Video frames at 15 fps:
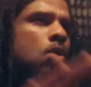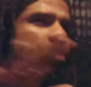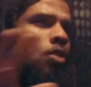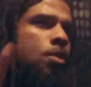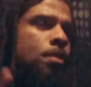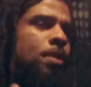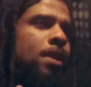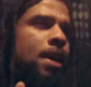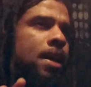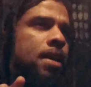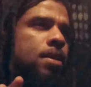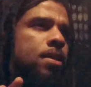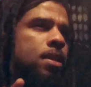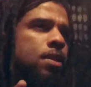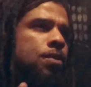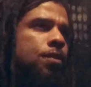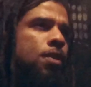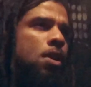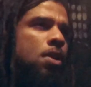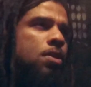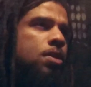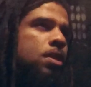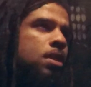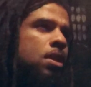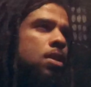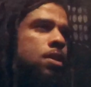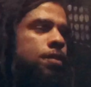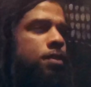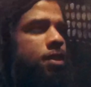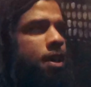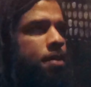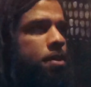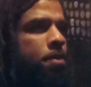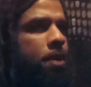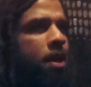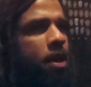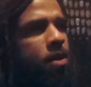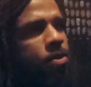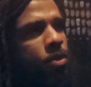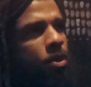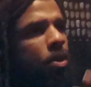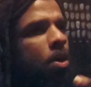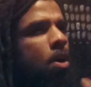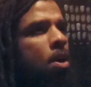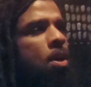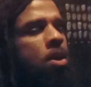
over the place as far as different types of bands, or